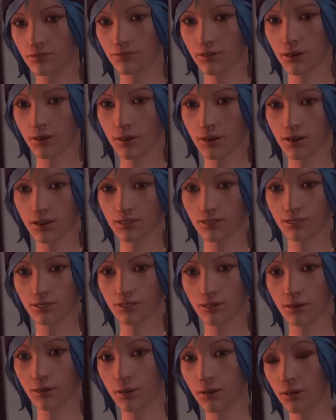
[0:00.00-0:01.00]
That is
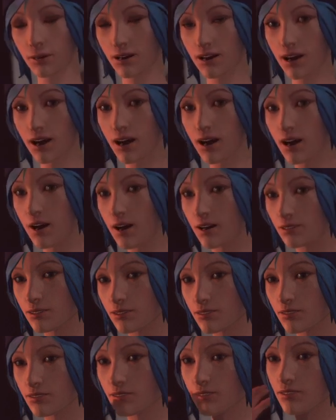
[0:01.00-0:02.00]
so
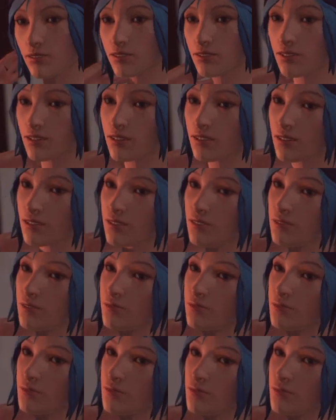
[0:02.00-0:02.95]
badass. Oh yeah,